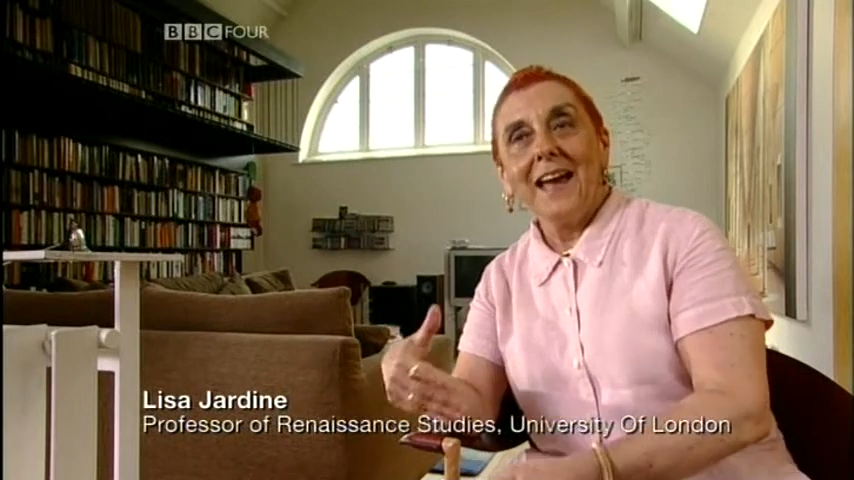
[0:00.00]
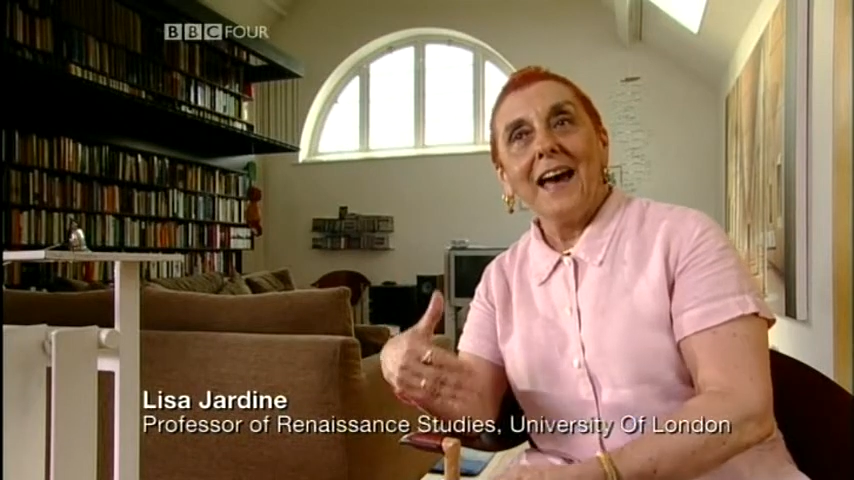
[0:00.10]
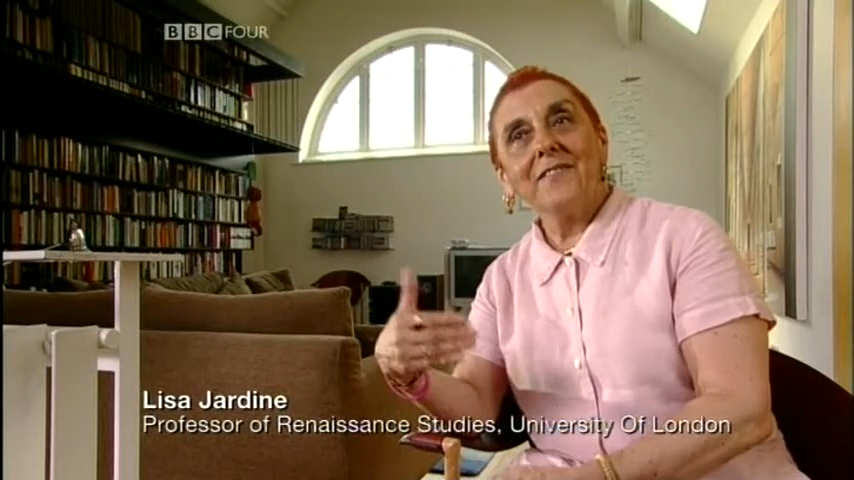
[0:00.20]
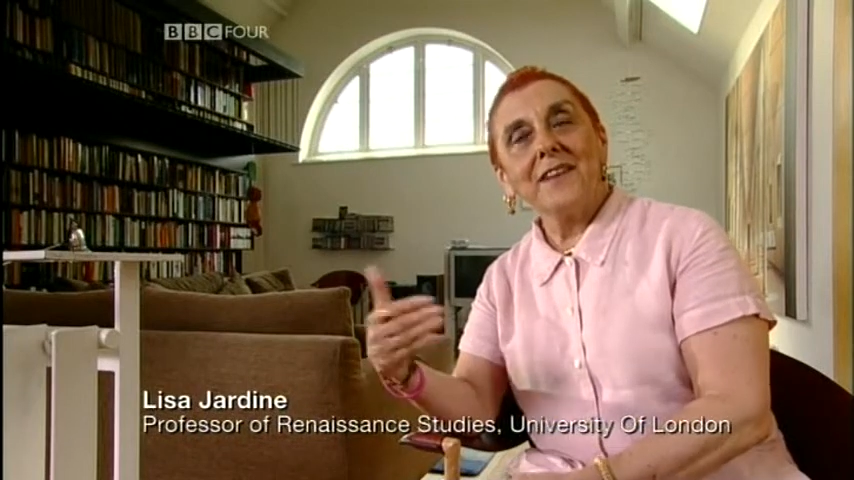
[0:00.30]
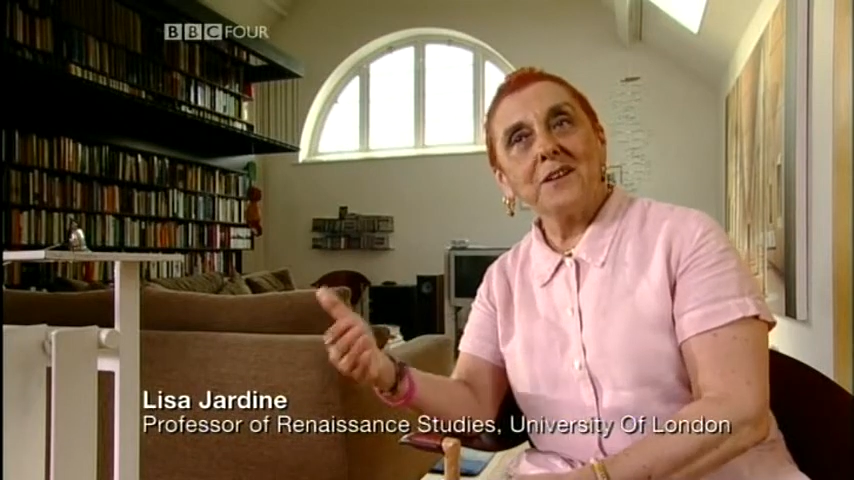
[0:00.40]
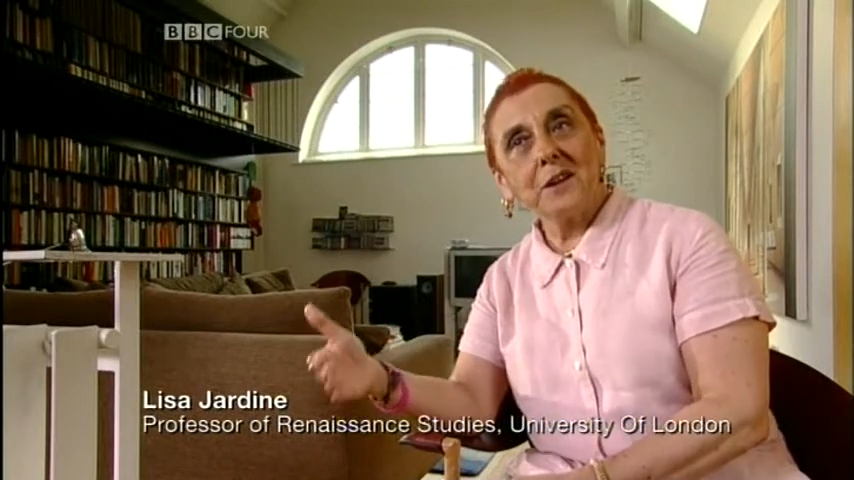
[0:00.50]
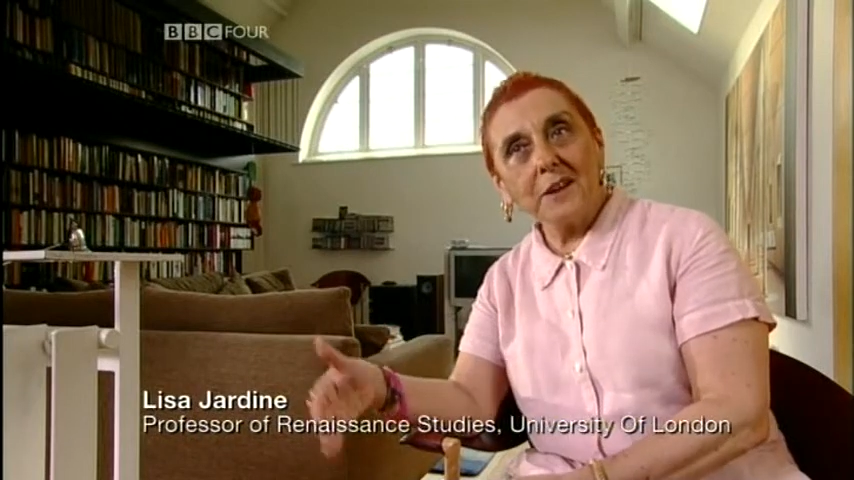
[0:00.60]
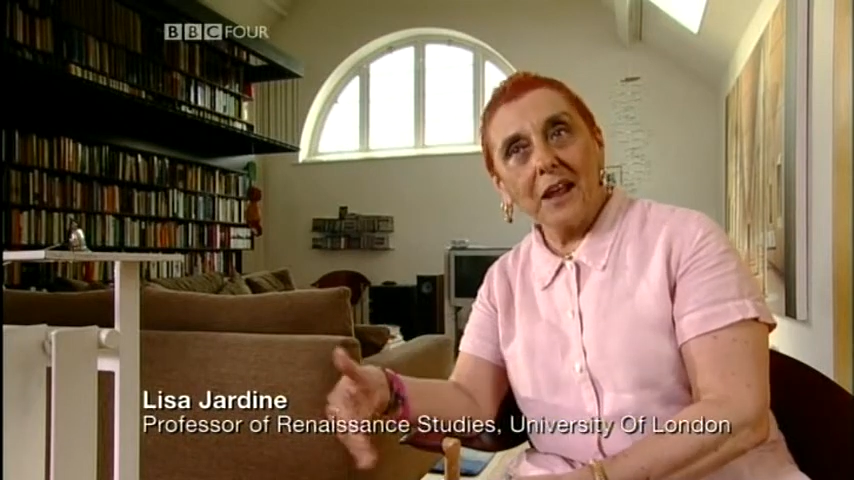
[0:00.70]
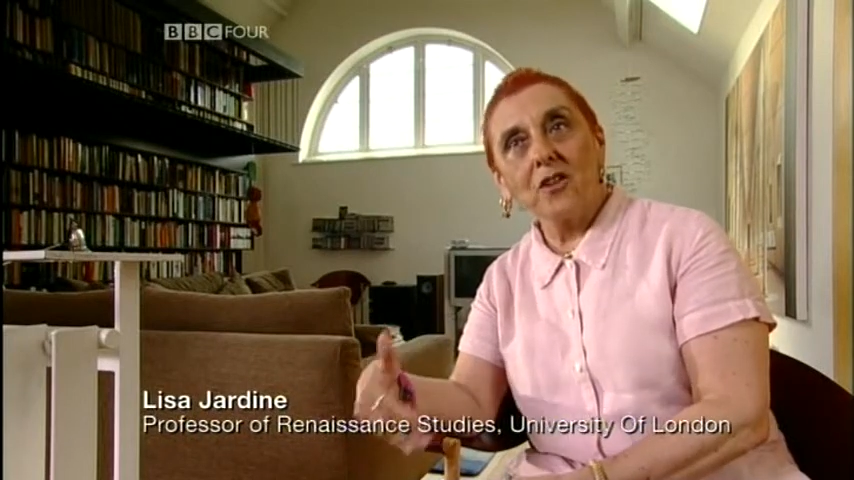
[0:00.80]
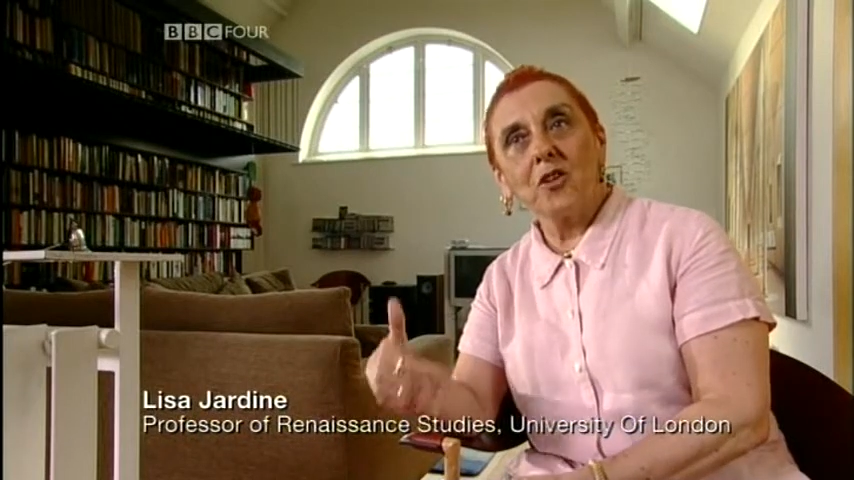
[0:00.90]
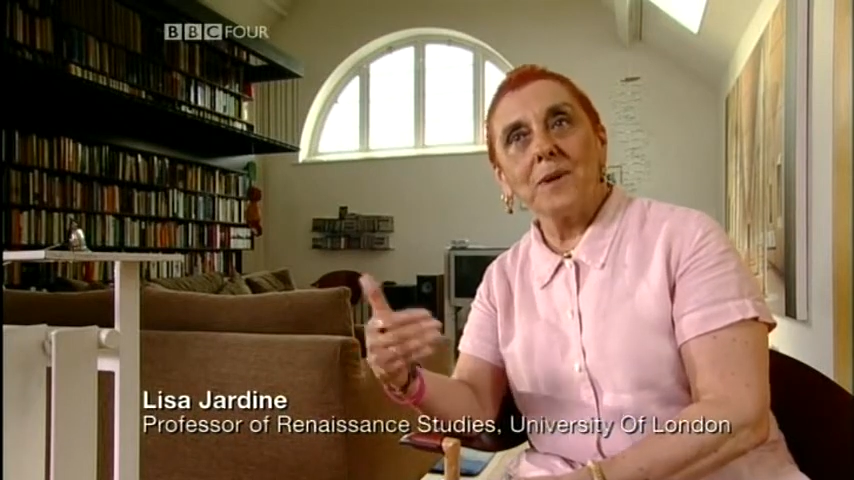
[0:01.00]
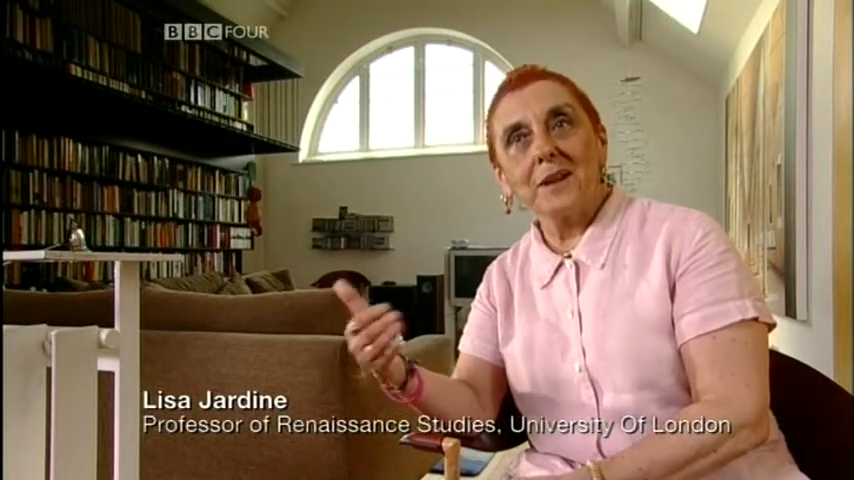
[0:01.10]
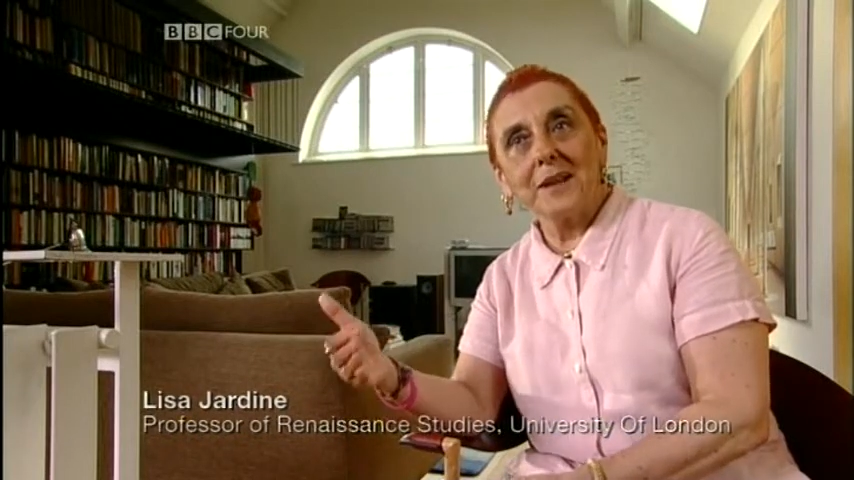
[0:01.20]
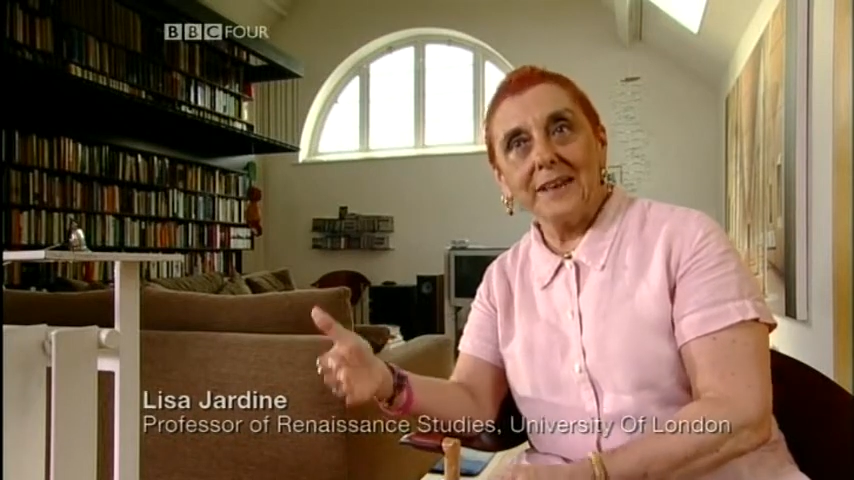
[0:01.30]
and then to sell them at